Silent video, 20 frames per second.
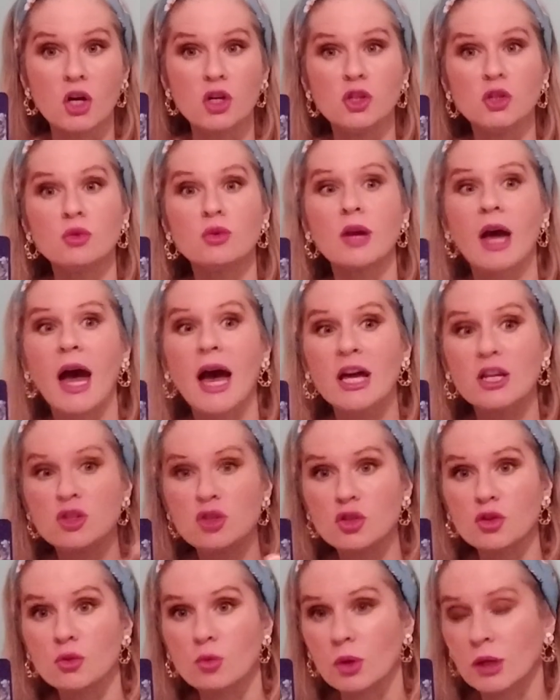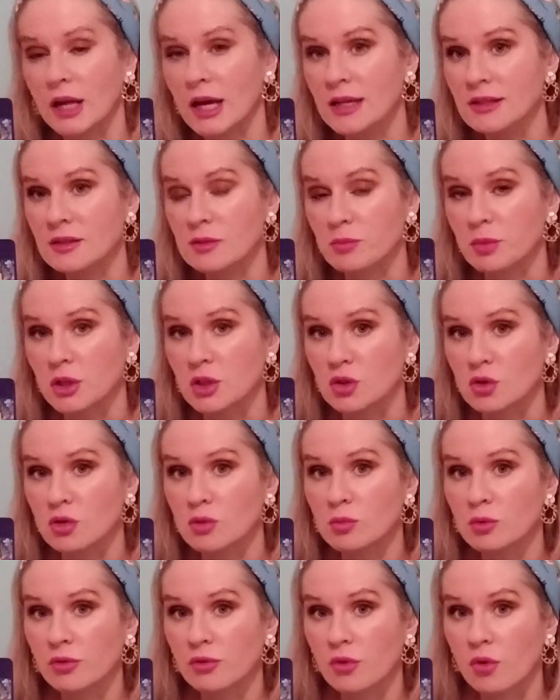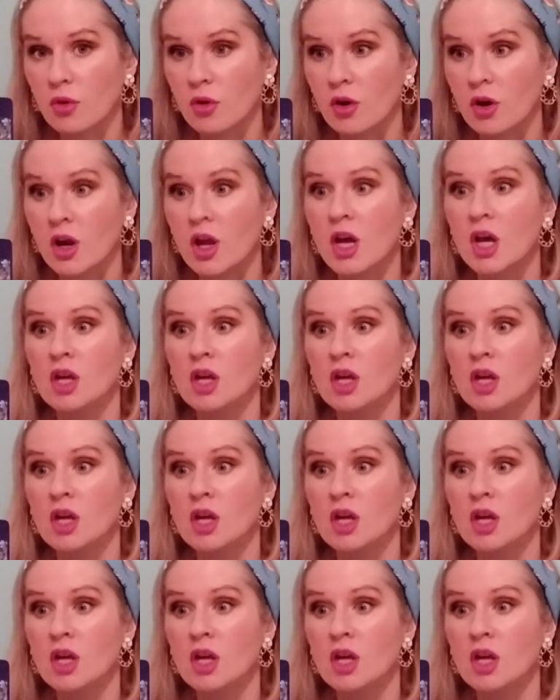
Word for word: You can do what hasn't been done before.